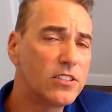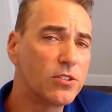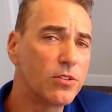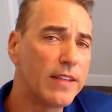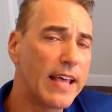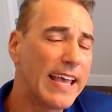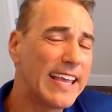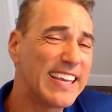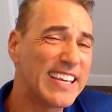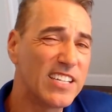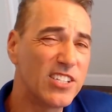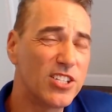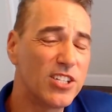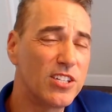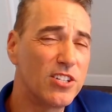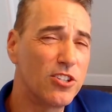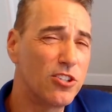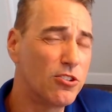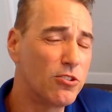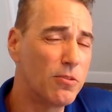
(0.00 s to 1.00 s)
So that gets you
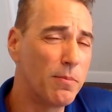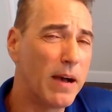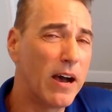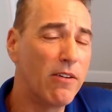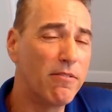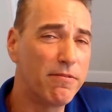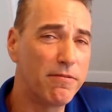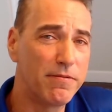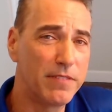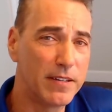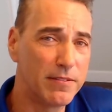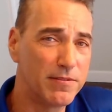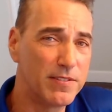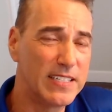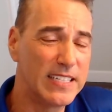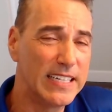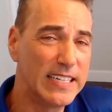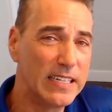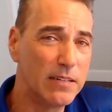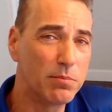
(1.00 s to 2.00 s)
to about
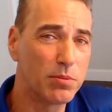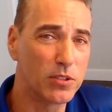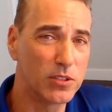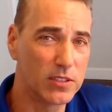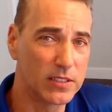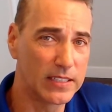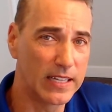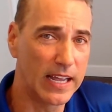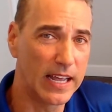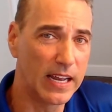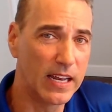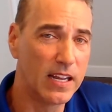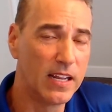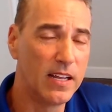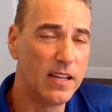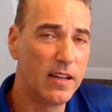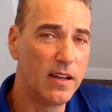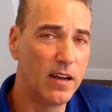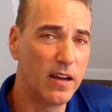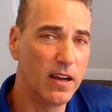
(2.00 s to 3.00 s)
15%
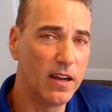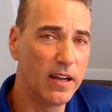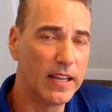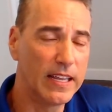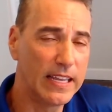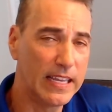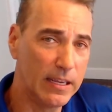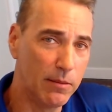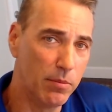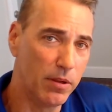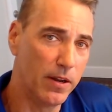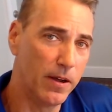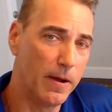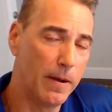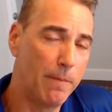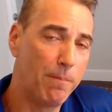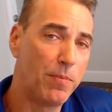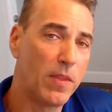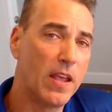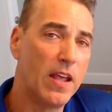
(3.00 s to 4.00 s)
EBITDA.